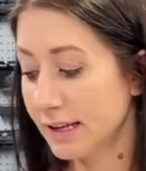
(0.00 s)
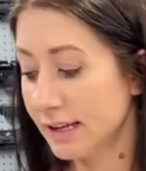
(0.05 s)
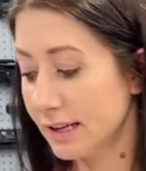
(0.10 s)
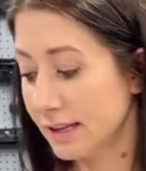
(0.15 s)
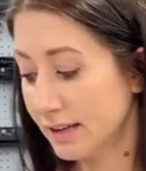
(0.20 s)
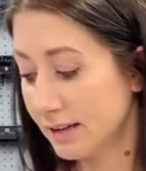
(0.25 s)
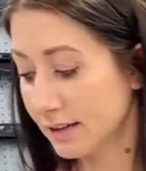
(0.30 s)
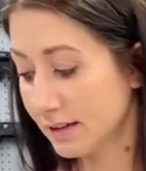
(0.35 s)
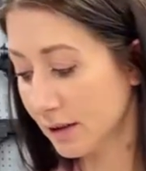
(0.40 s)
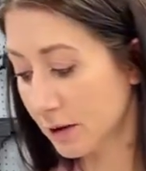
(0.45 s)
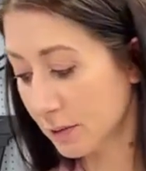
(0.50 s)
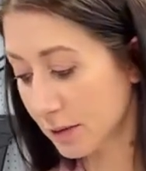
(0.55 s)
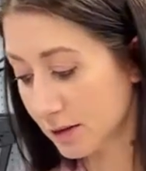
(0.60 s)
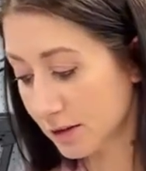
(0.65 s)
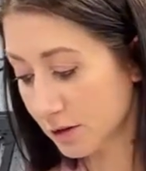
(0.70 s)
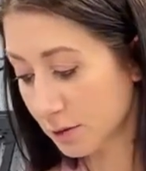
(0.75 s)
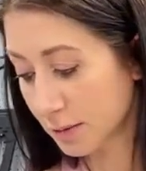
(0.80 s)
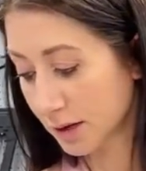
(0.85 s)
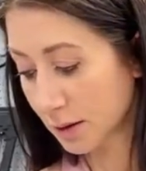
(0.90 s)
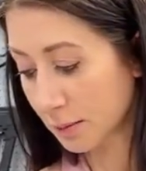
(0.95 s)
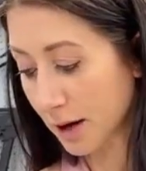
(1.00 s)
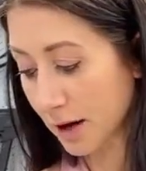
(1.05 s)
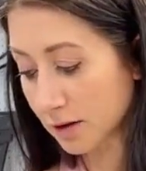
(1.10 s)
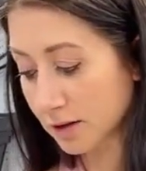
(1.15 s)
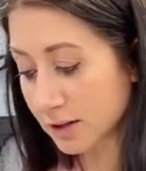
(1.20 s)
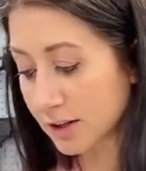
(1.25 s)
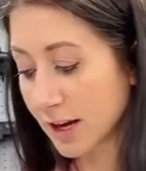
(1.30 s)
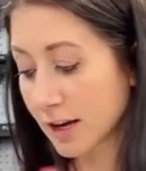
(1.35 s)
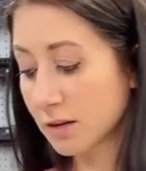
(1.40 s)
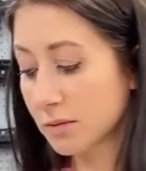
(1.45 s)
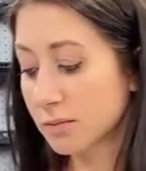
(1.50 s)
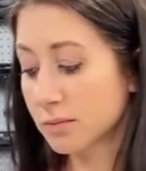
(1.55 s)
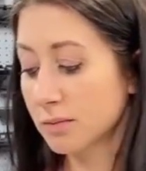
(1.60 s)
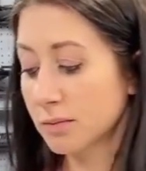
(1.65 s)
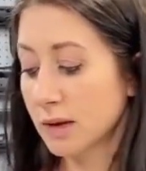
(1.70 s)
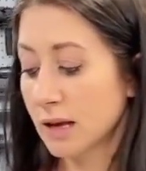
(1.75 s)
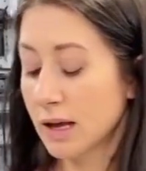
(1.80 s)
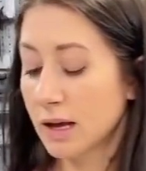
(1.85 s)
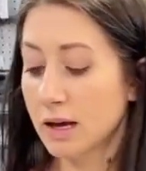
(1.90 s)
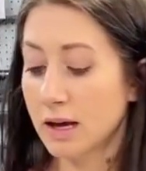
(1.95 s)
is going to be about 10
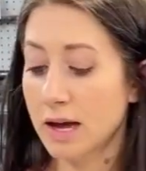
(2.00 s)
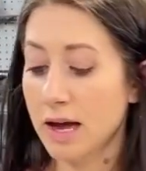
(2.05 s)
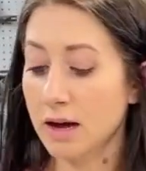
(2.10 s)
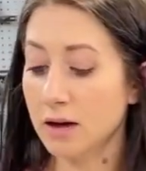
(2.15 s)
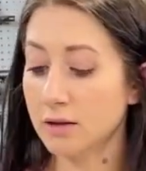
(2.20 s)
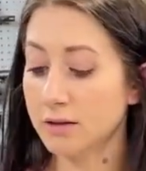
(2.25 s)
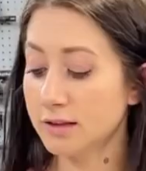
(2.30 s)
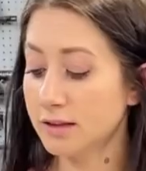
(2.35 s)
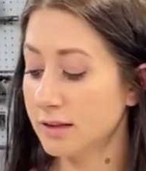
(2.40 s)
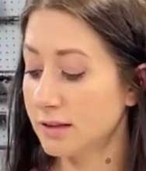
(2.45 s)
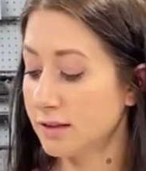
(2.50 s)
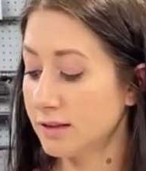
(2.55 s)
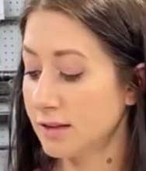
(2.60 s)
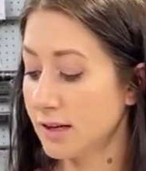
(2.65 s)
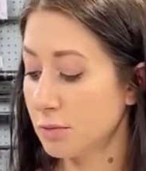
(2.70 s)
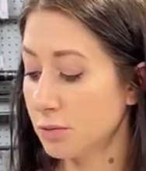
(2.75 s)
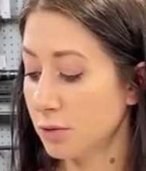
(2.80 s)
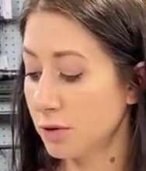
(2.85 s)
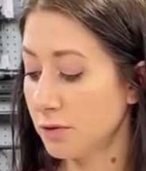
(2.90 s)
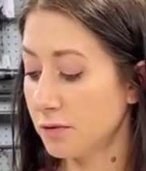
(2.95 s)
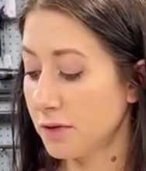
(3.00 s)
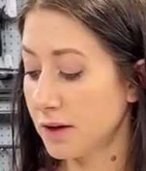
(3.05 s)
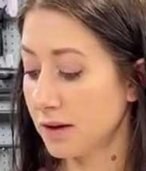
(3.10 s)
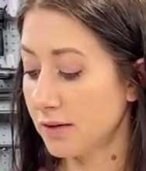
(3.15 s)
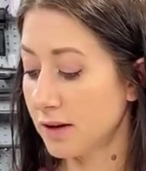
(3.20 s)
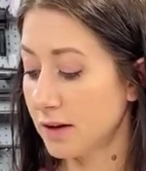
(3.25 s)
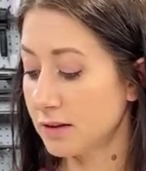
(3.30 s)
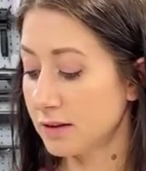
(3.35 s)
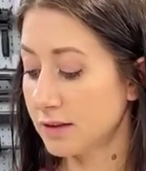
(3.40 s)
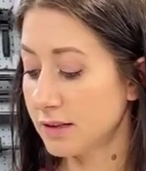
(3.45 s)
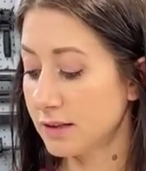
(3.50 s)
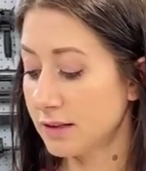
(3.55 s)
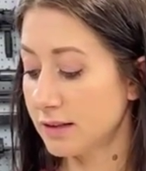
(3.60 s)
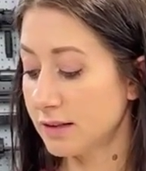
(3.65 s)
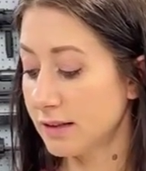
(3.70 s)
ounces, 10.5 ounces.